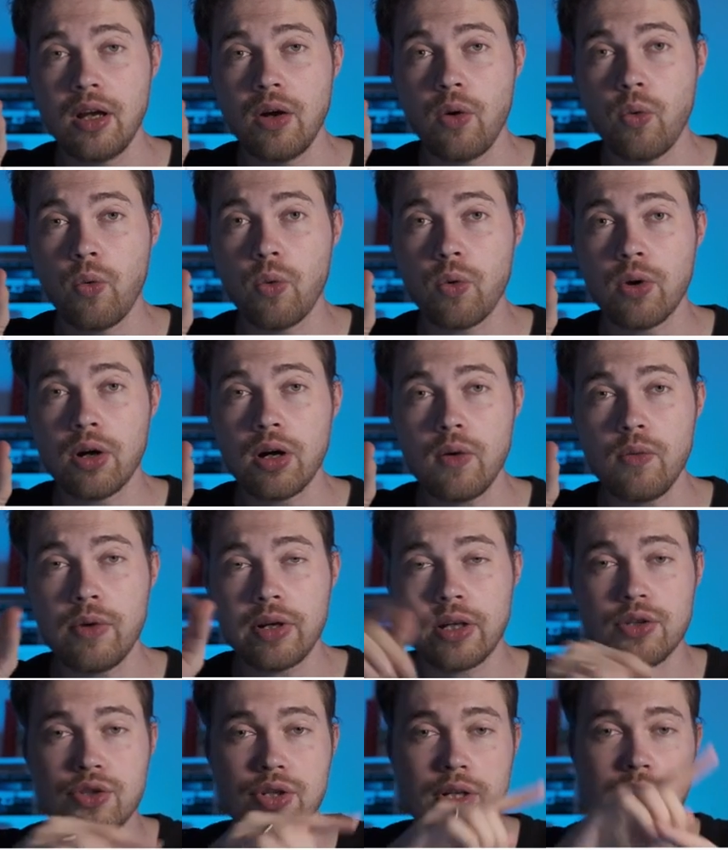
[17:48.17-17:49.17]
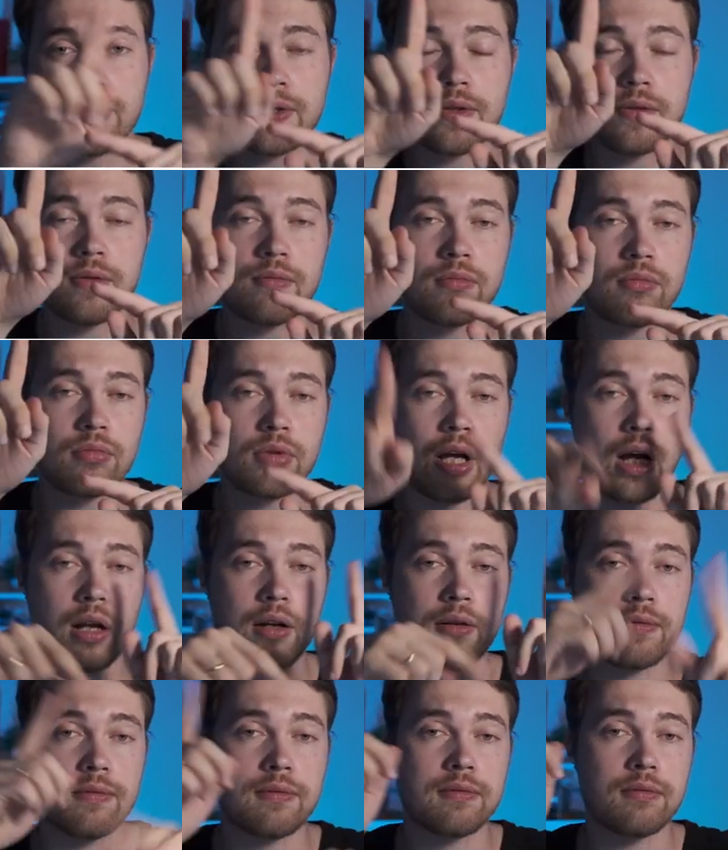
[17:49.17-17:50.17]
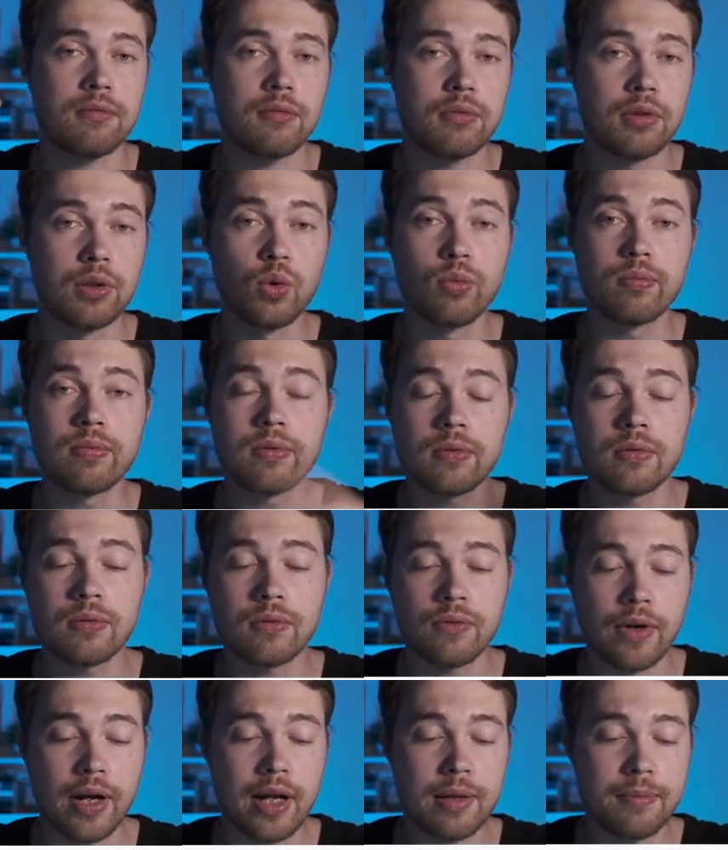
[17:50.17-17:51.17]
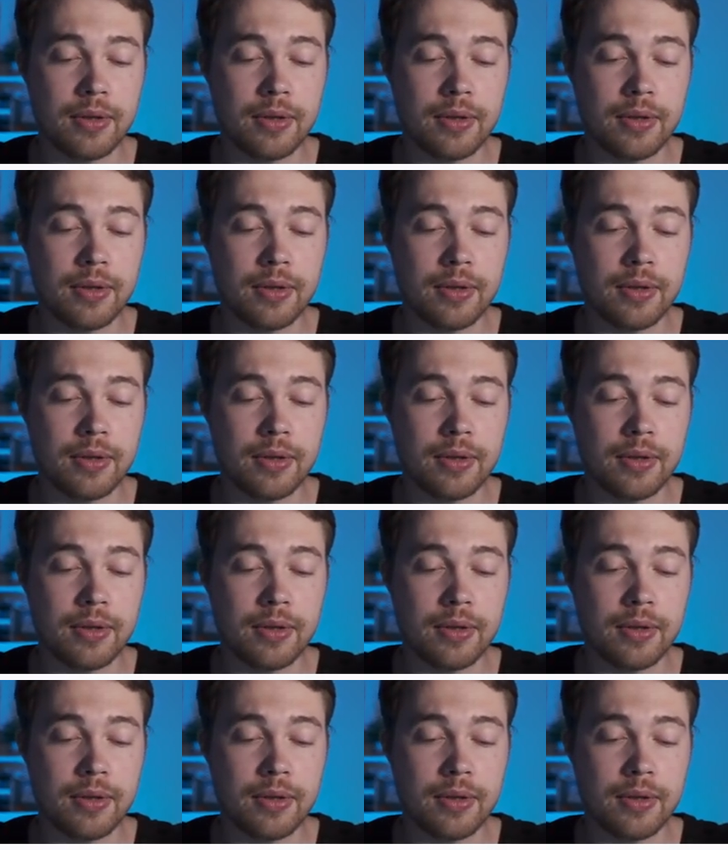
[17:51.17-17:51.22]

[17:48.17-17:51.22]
or we can just kind of loop, right?